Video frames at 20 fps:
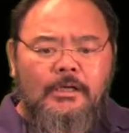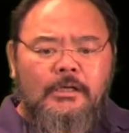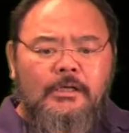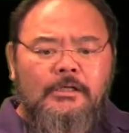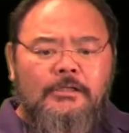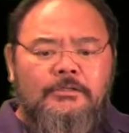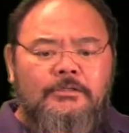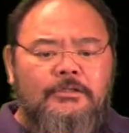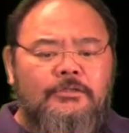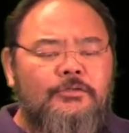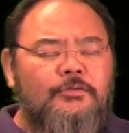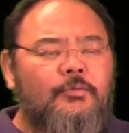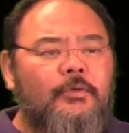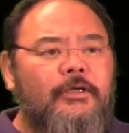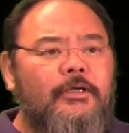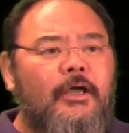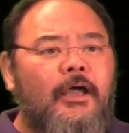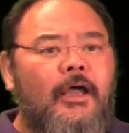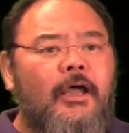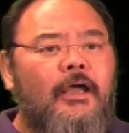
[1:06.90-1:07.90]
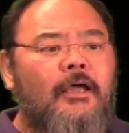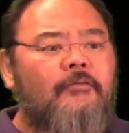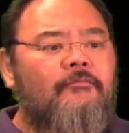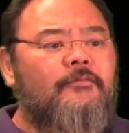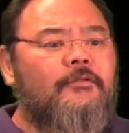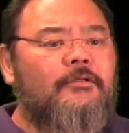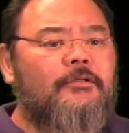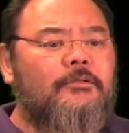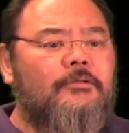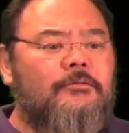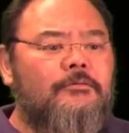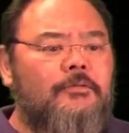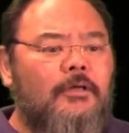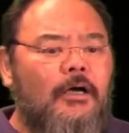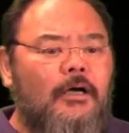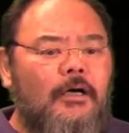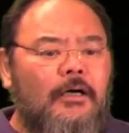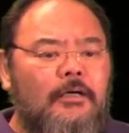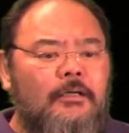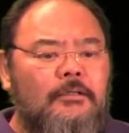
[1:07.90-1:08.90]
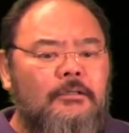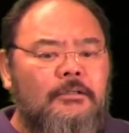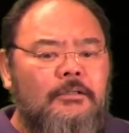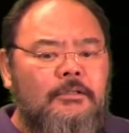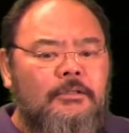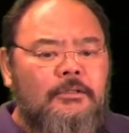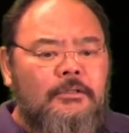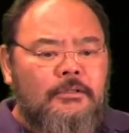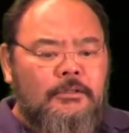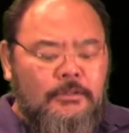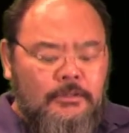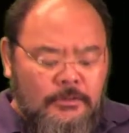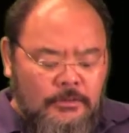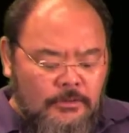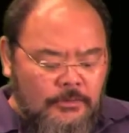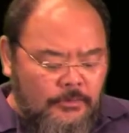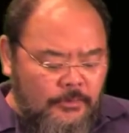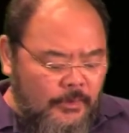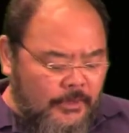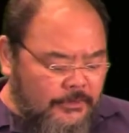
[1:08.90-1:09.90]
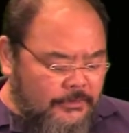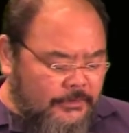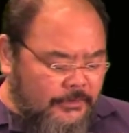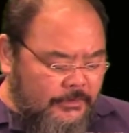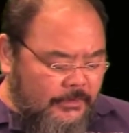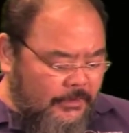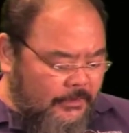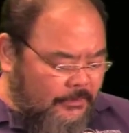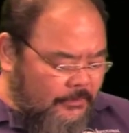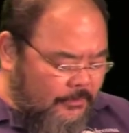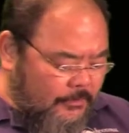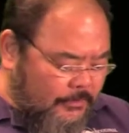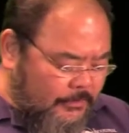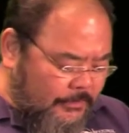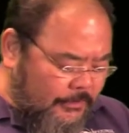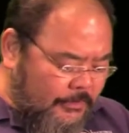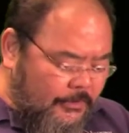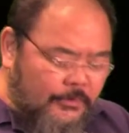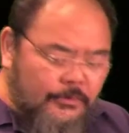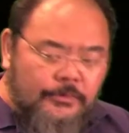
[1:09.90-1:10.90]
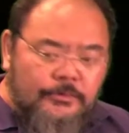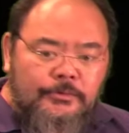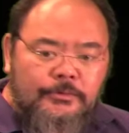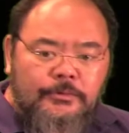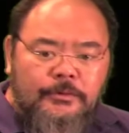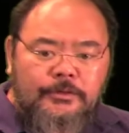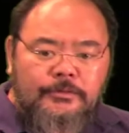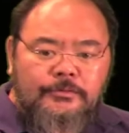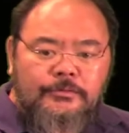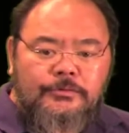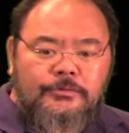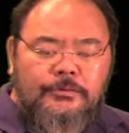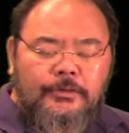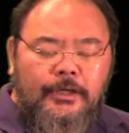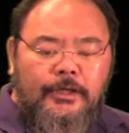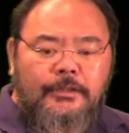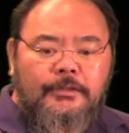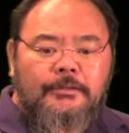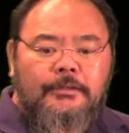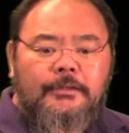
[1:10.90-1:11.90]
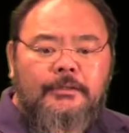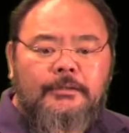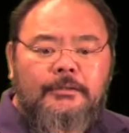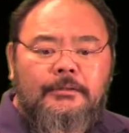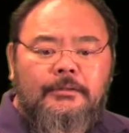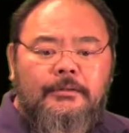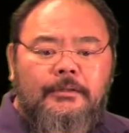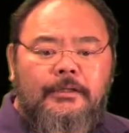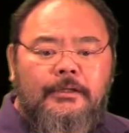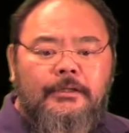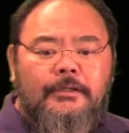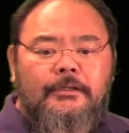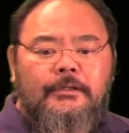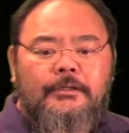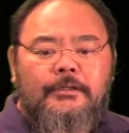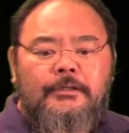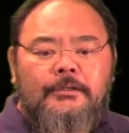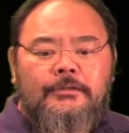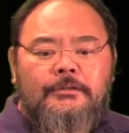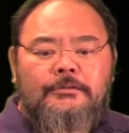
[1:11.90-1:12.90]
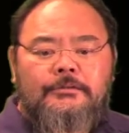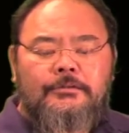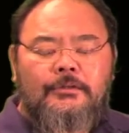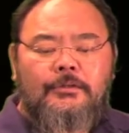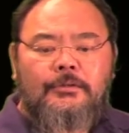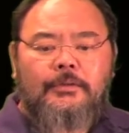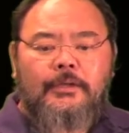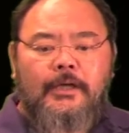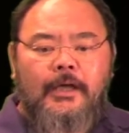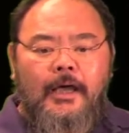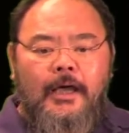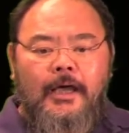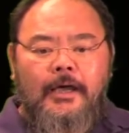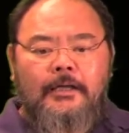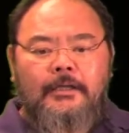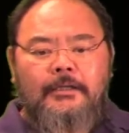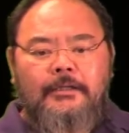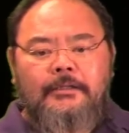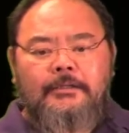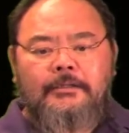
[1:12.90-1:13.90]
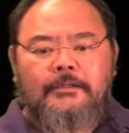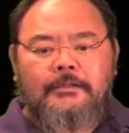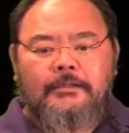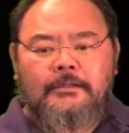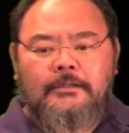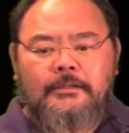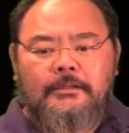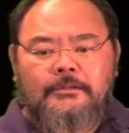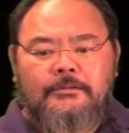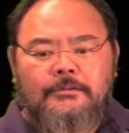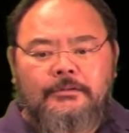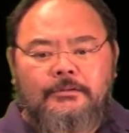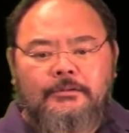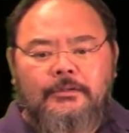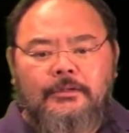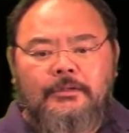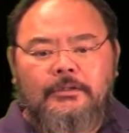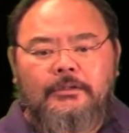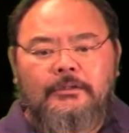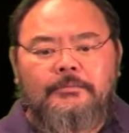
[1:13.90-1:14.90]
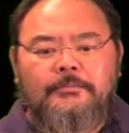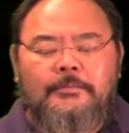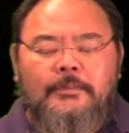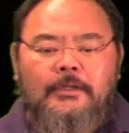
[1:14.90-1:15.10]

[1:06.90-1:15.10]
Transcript: Since we have the greater than or equal to constraint, okay, so we're adding a so-called